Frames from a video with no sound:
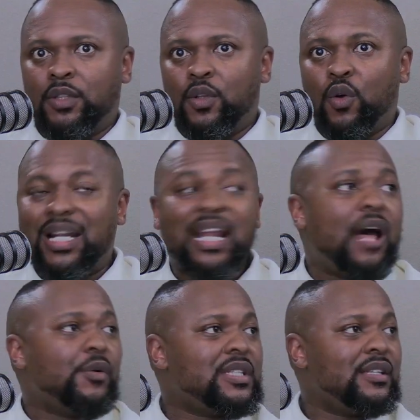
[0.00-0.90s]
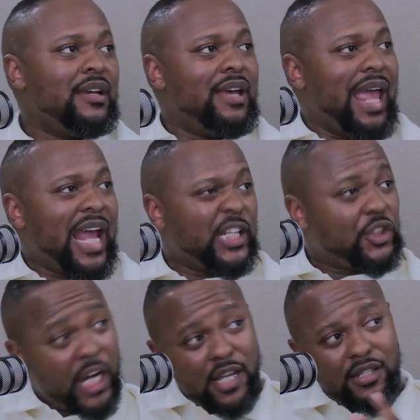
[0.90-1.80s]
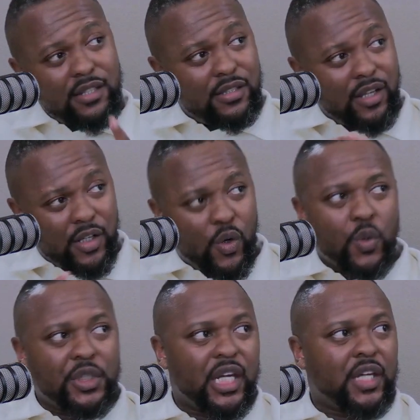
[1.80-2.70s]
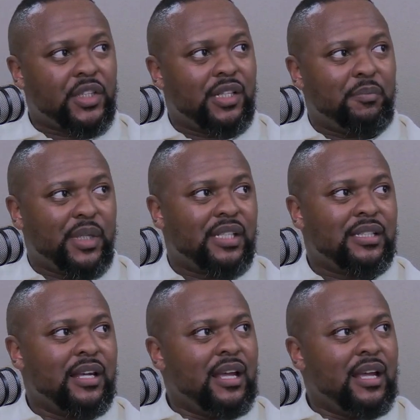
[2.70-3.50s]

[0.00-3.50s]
clout, and it changes the negotiation a bit.